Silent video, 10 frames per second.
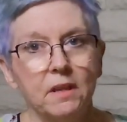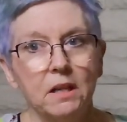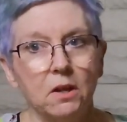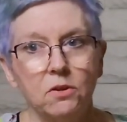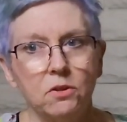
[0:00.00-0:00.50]

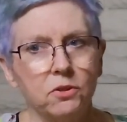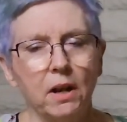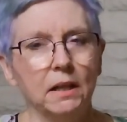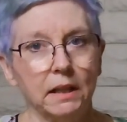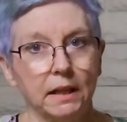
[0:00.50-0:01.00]
you know, you're
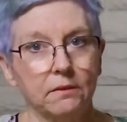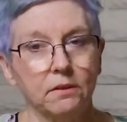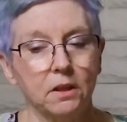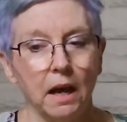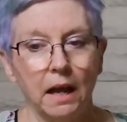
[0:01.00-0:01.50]
struggling.
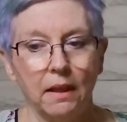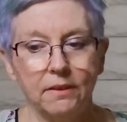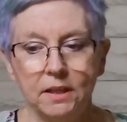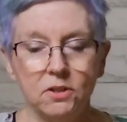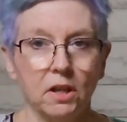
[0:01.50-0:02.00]
Uh,
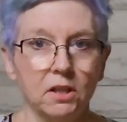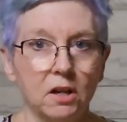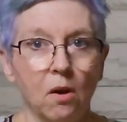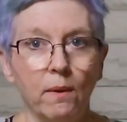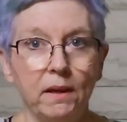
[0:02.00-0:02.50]
things aren't
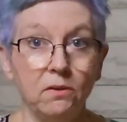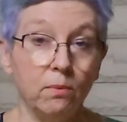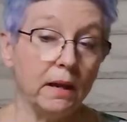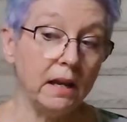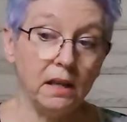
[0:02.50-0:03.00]
going
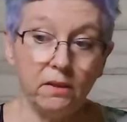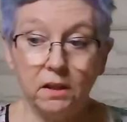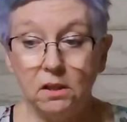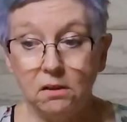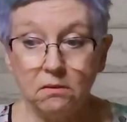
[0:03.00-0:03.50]
the way
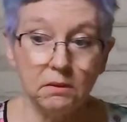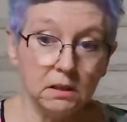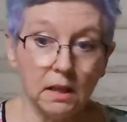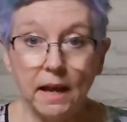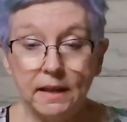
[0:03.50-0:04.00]
that you
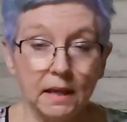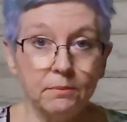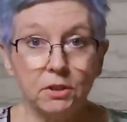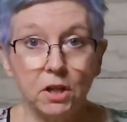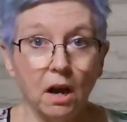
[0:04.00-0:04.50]
would like
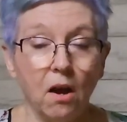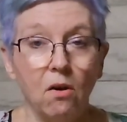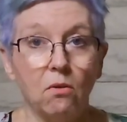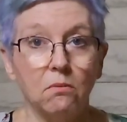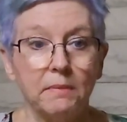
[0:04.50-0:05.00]
them to
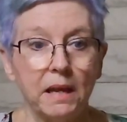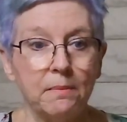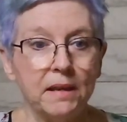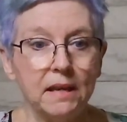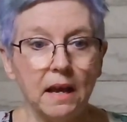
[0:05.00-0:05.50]
go.
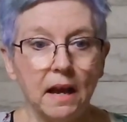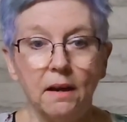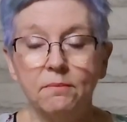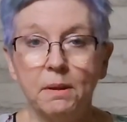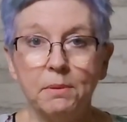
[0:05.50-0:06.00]
Maybe,
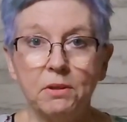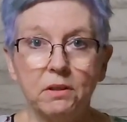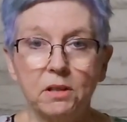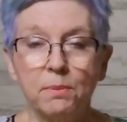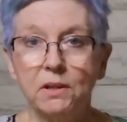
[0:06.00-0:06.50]
uh, maybe
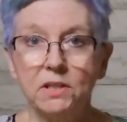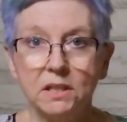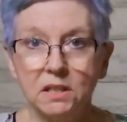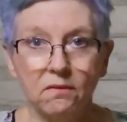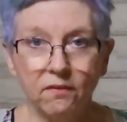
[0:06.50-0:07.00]
you're
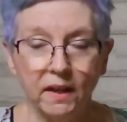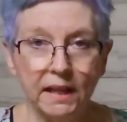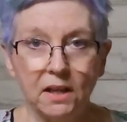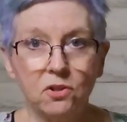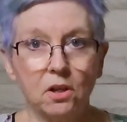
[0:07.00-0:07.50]
experiencing some
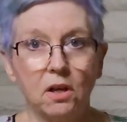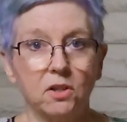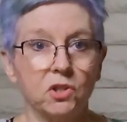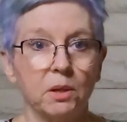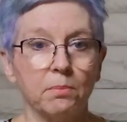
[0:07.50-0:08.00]
financial
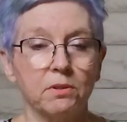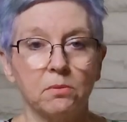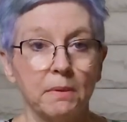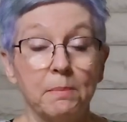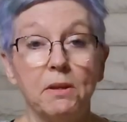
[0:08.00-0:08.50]
hardships,
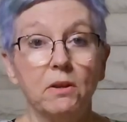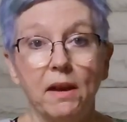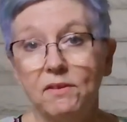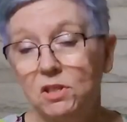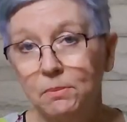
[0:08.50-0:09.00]
or maybe you're
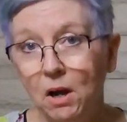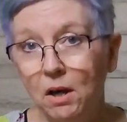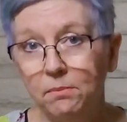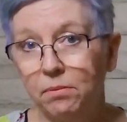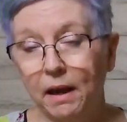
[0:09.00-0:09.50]
having some
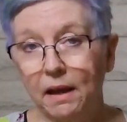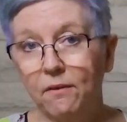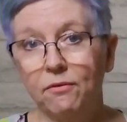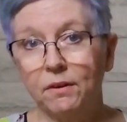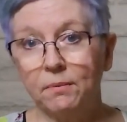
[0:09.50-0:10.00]

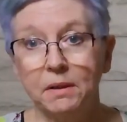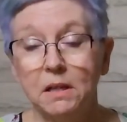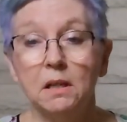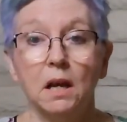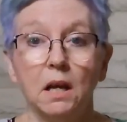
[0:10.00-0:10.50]
heartbreak from
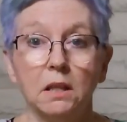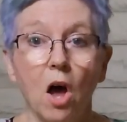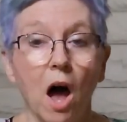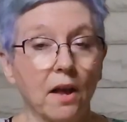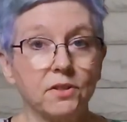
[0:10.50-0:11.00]
a
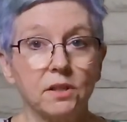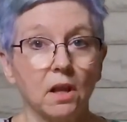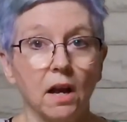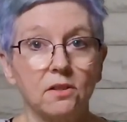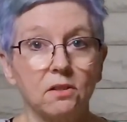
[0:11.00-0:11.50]
loss the
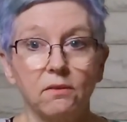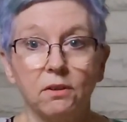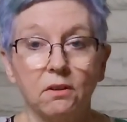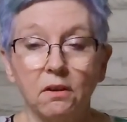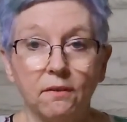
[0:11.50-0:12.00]
loss of
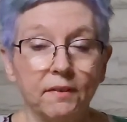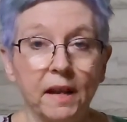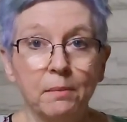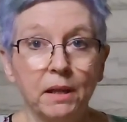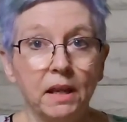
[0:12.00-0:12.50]
a, a
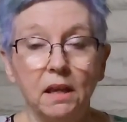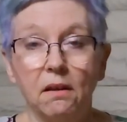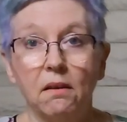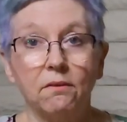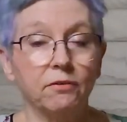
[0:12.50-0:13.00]
family,
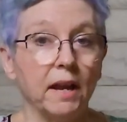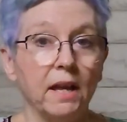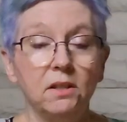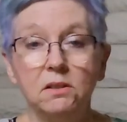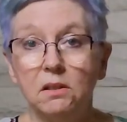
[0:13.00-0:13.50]
a
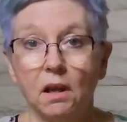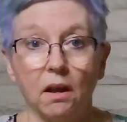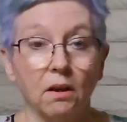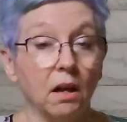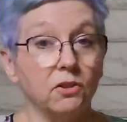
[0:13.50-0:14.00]
friend,
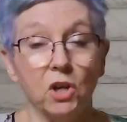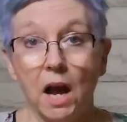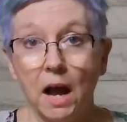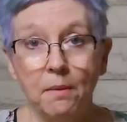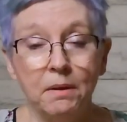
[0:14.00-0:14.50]
uh, a
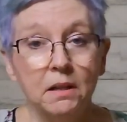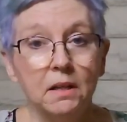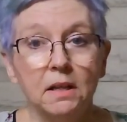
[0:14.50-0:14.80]
job,